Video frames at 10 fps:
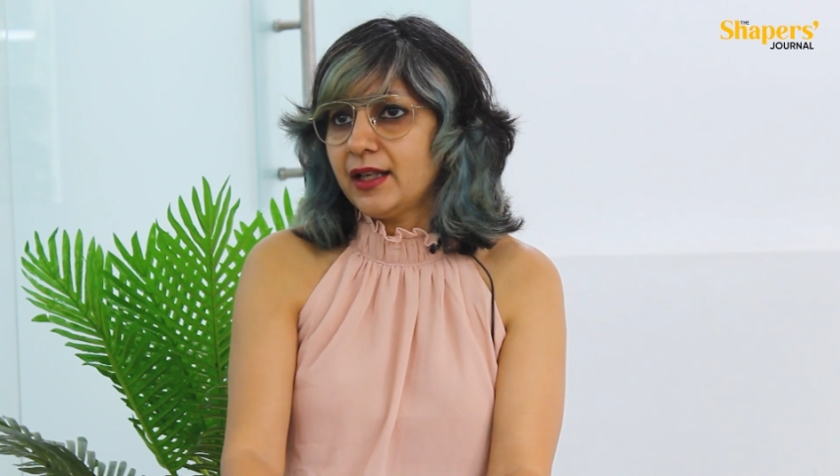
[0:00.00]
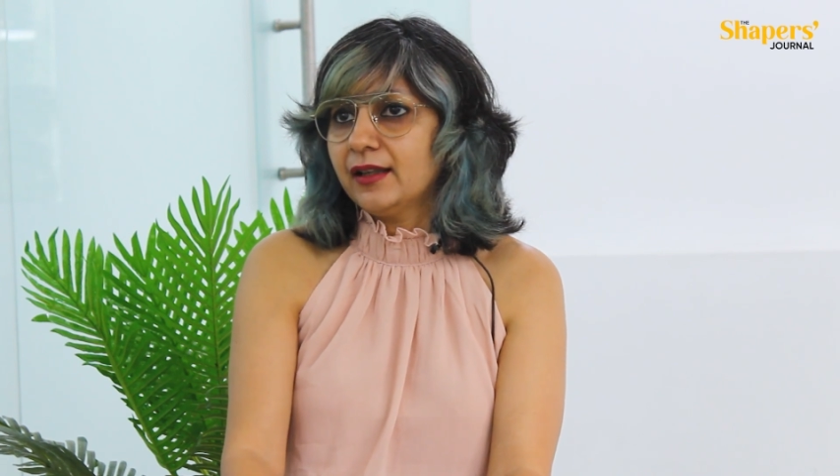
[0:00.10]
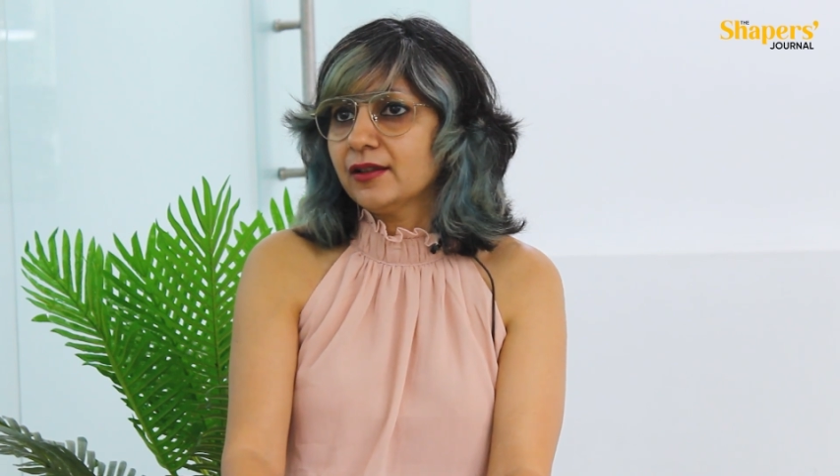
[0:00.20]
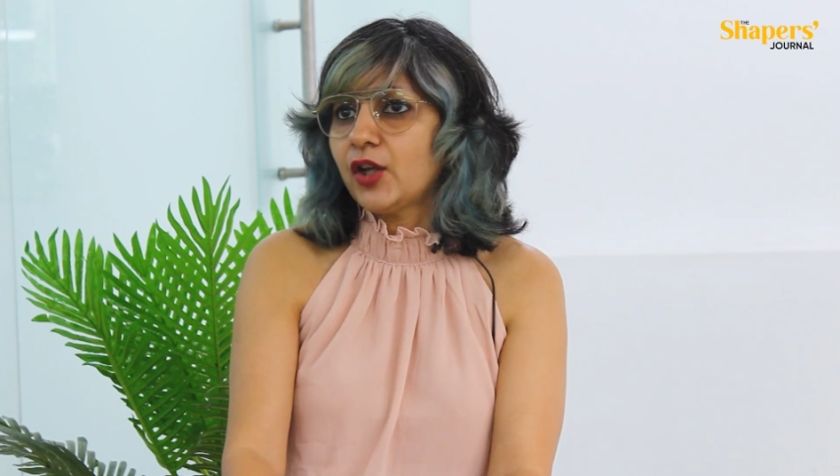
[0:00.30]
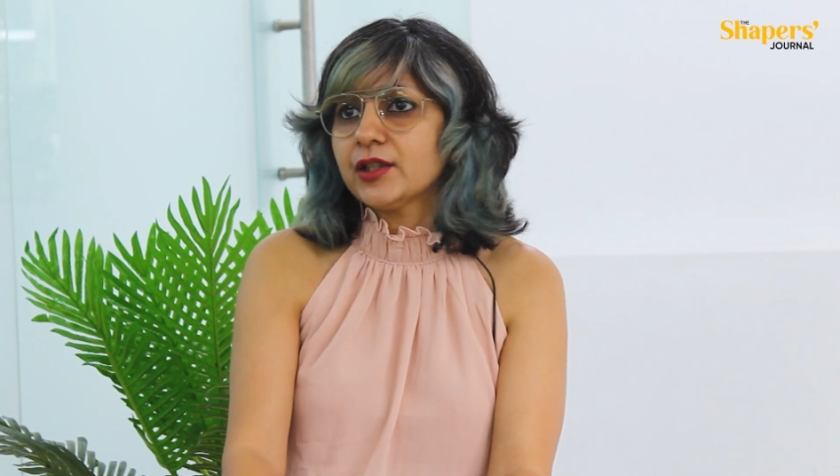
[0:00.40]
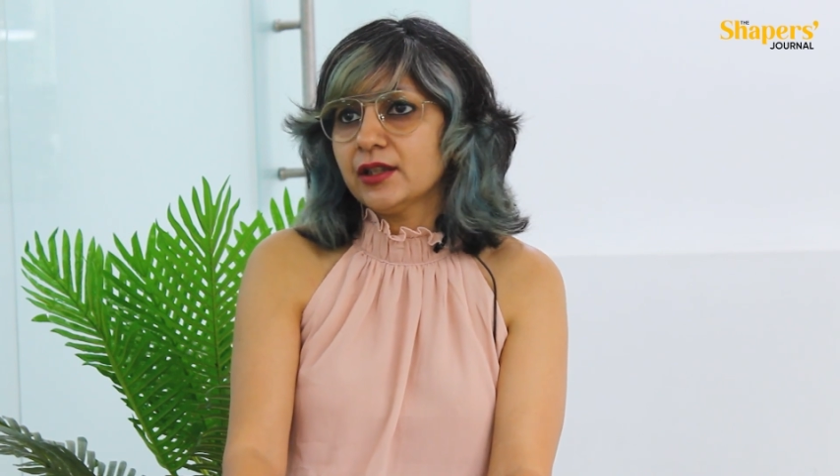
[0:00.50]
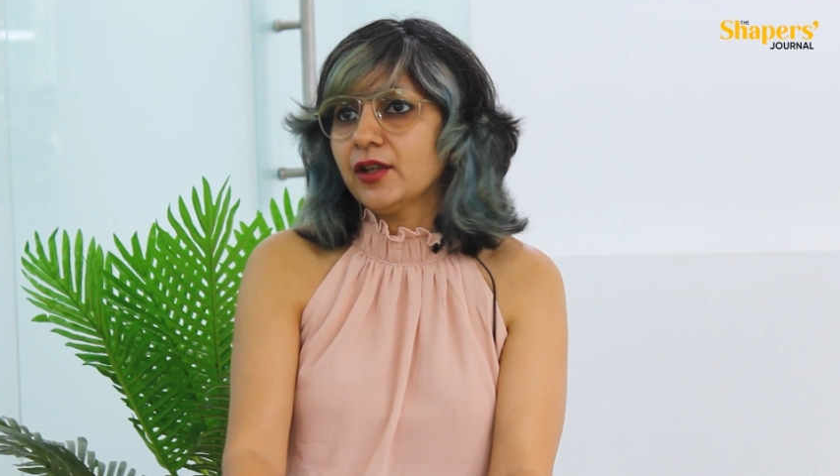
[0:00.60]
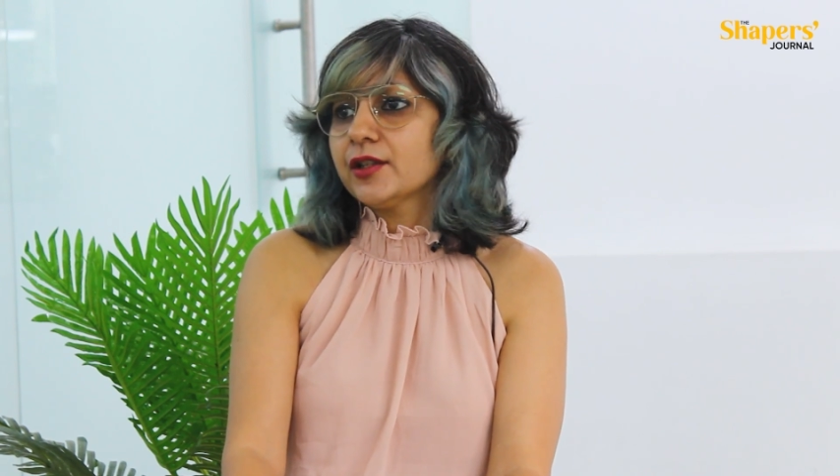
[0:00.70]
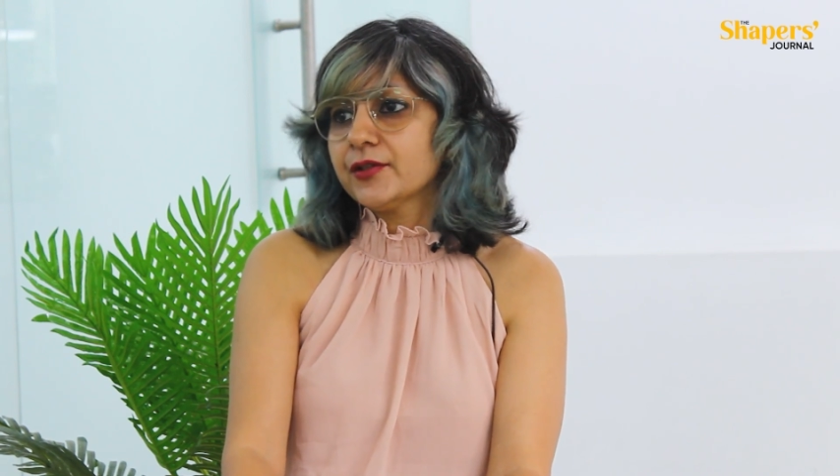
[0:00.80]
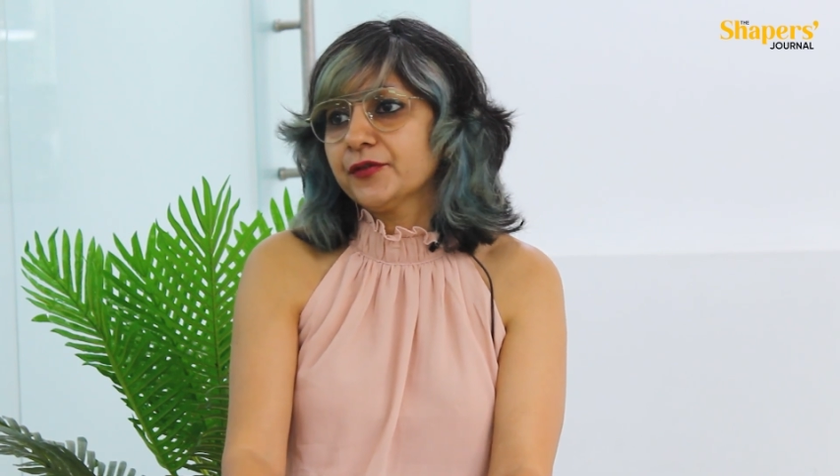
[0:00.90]
and
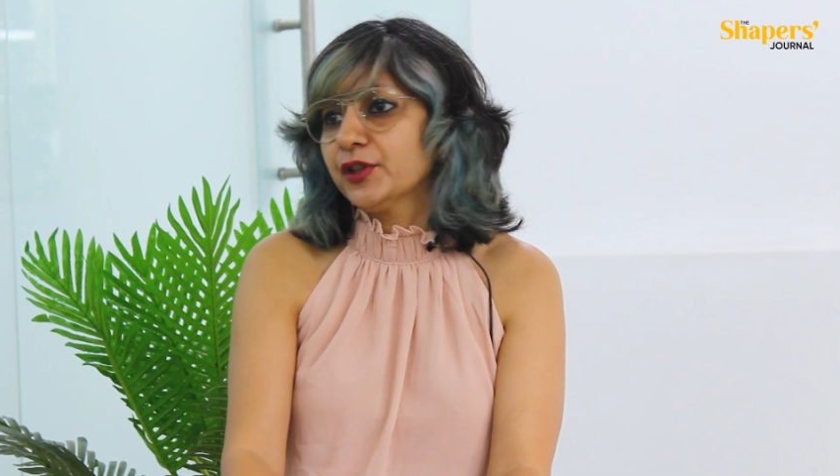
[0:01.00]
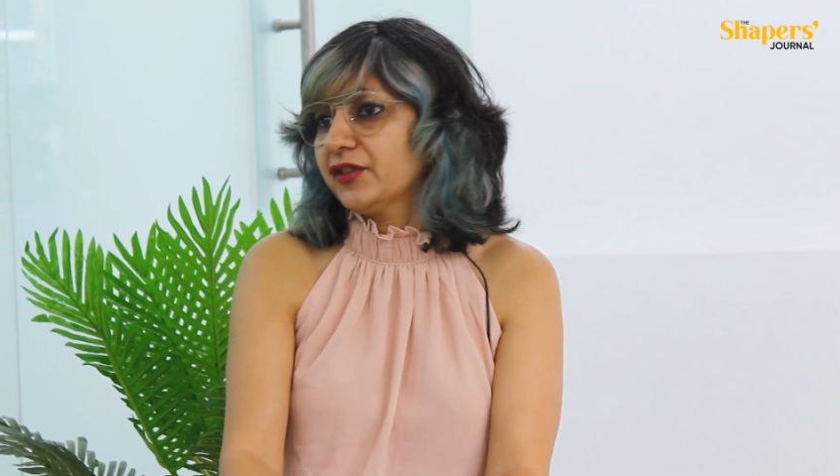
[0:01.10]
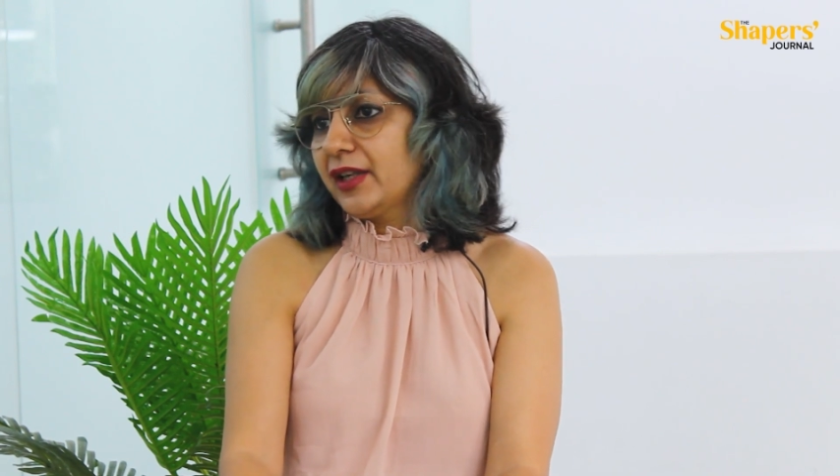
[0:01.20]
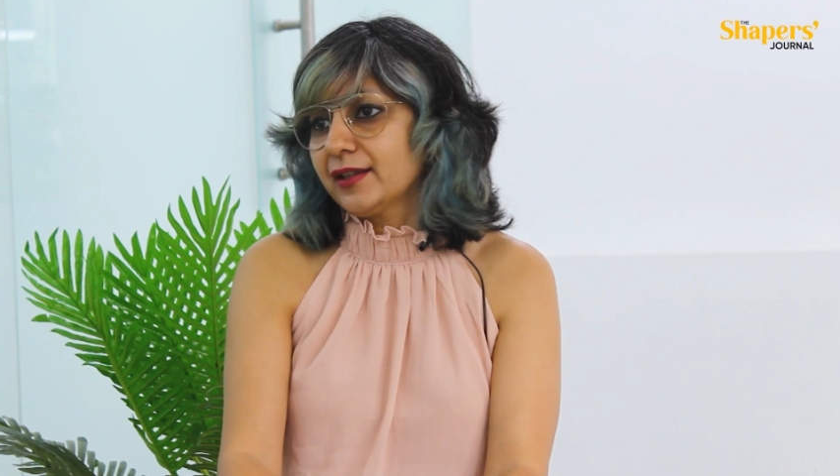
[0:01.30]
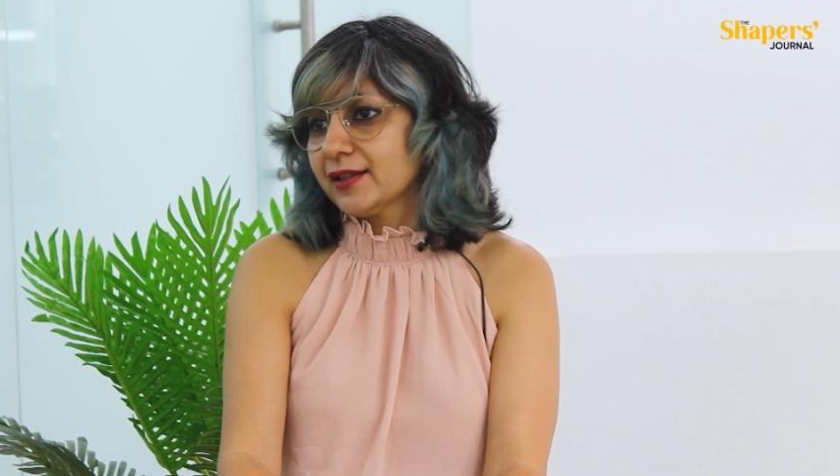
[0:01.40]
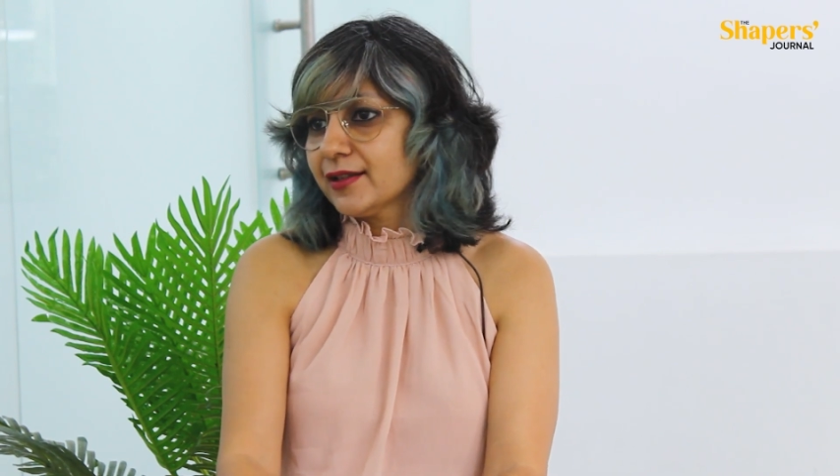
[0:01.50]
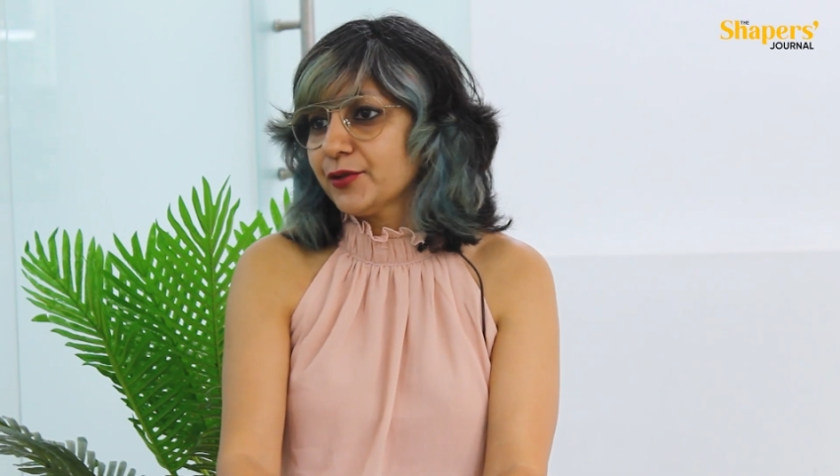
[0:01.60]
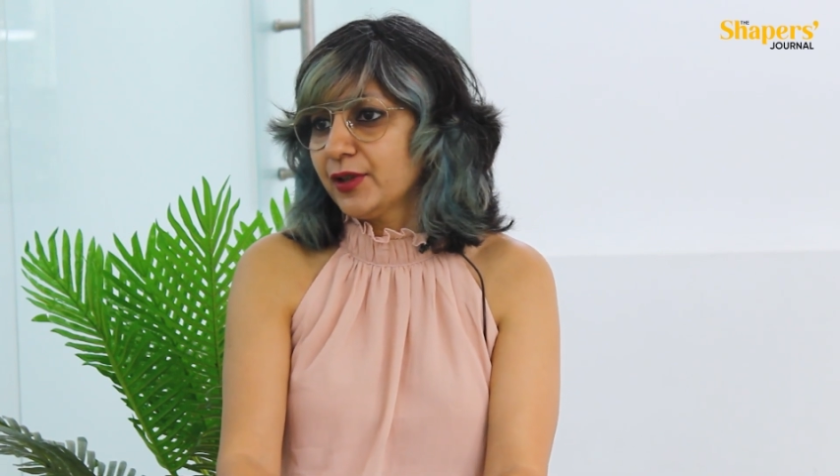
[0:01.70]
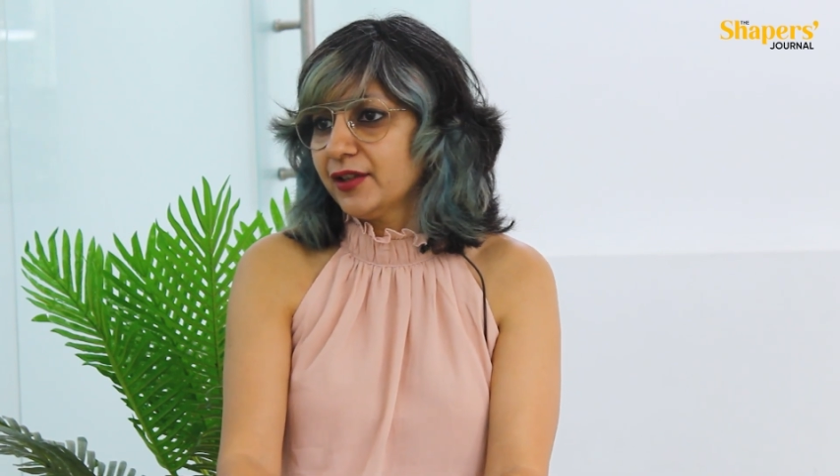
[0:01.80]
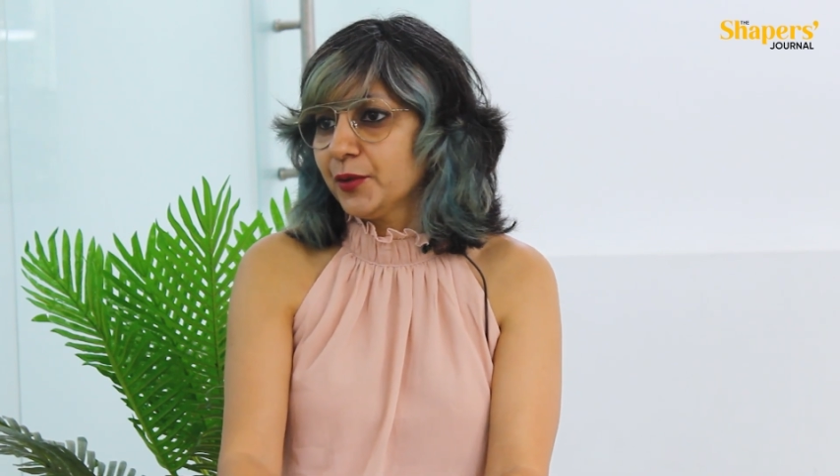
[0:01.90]
lots of free credits
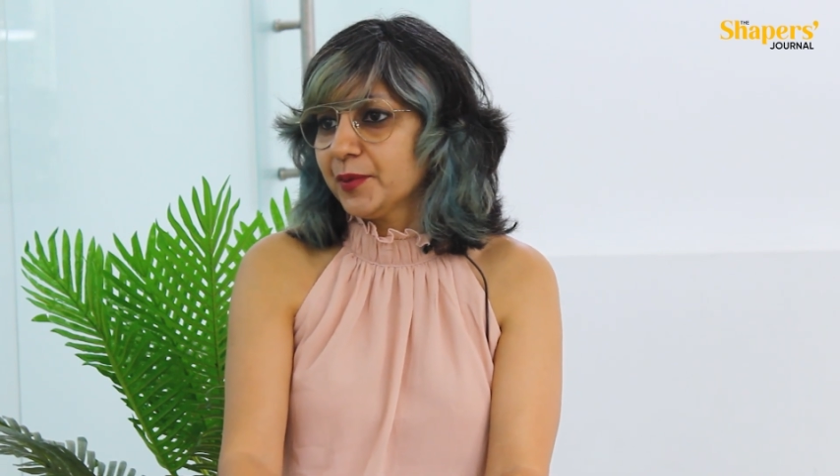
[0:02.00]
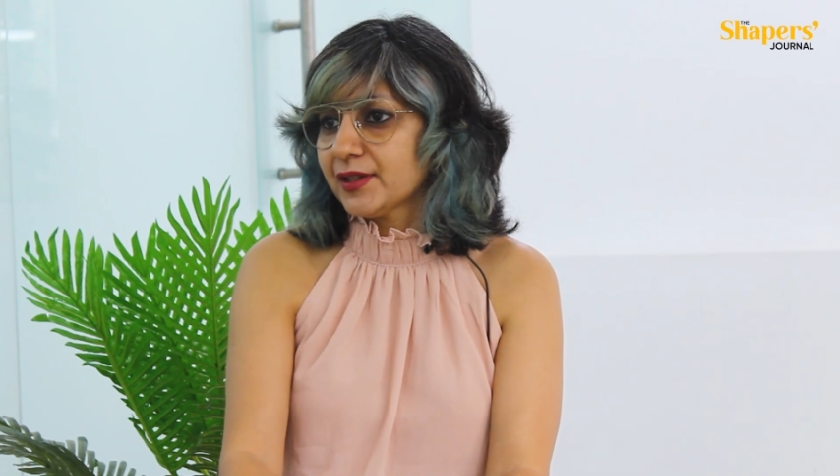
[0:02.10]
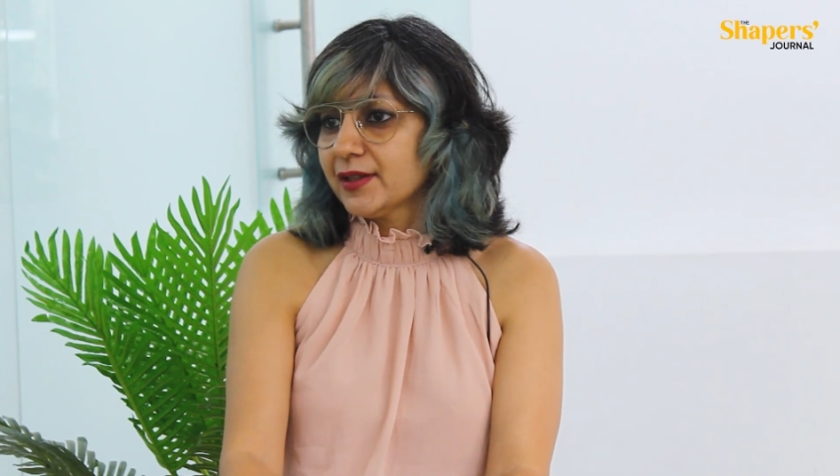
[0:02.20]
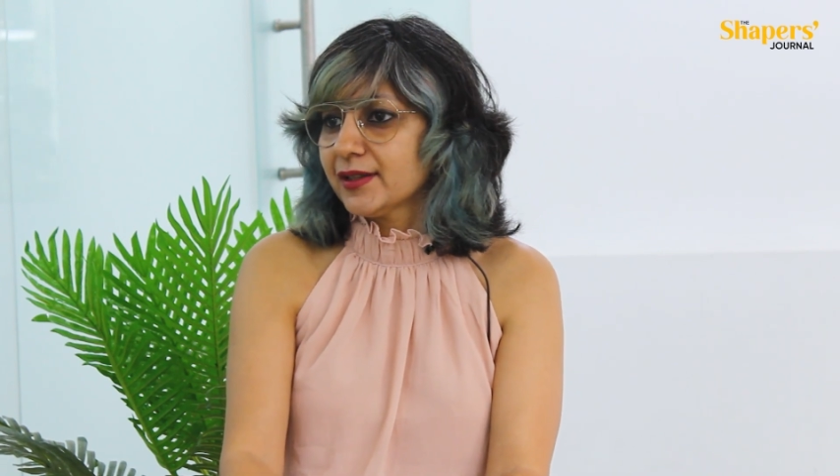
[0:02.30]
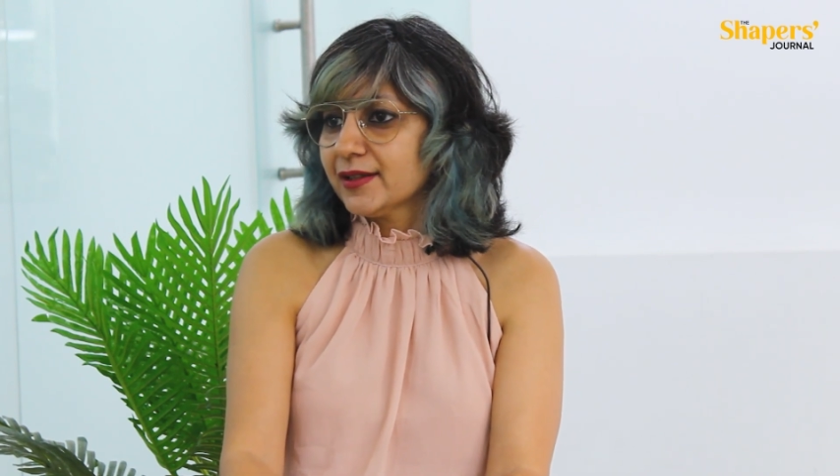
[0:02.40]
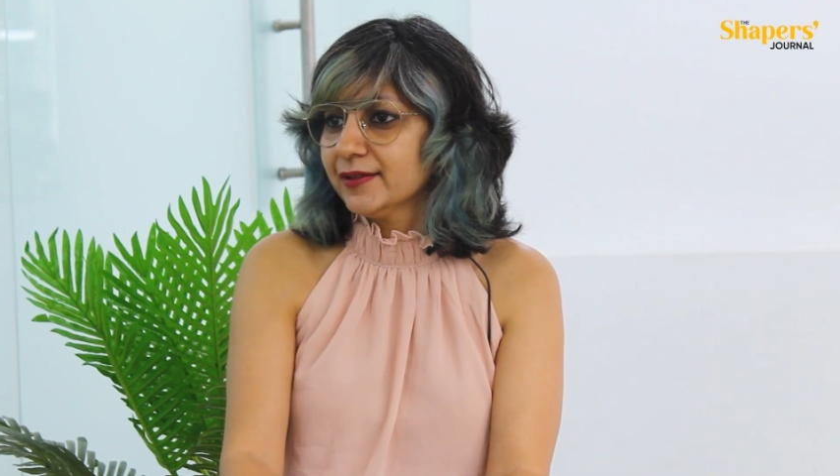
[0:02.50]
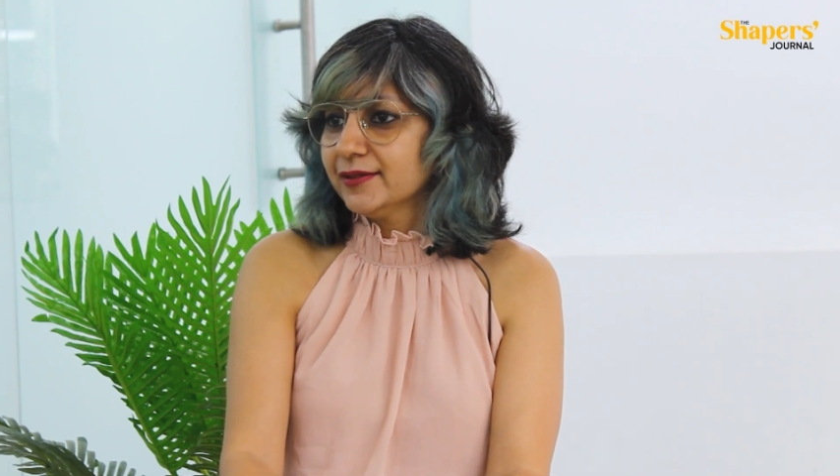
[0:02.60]
to run your business.